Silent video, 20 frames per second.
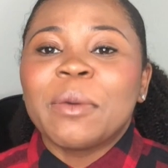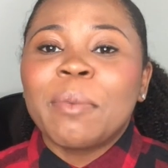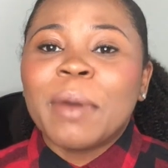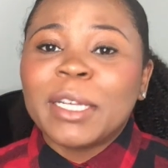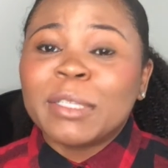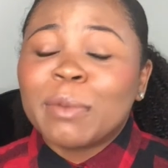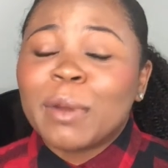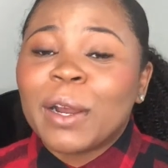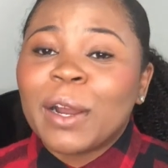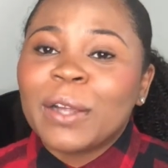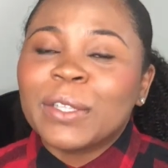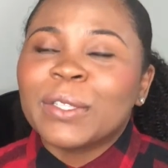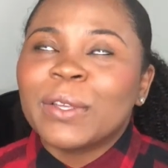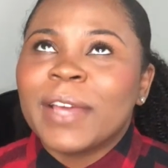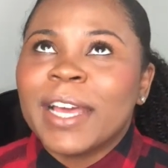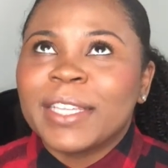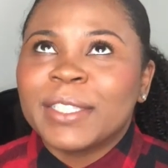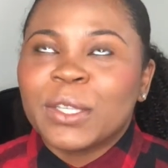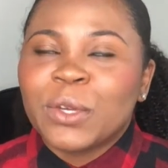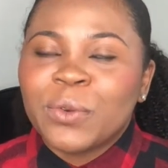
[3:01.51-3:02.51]
Poshmark also
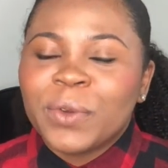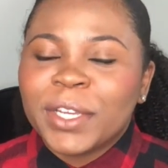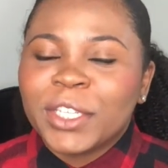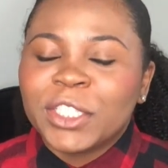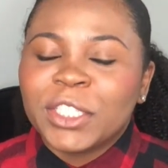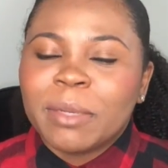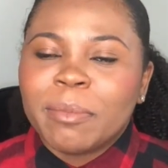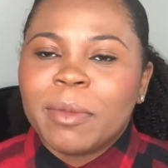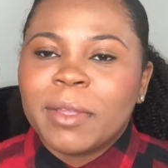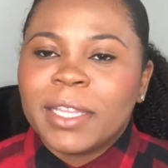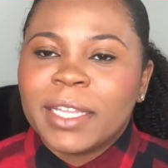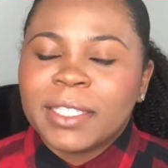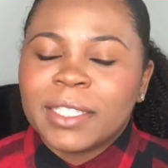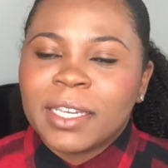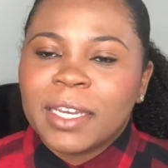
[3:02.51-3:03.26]
has the quick shipping. That's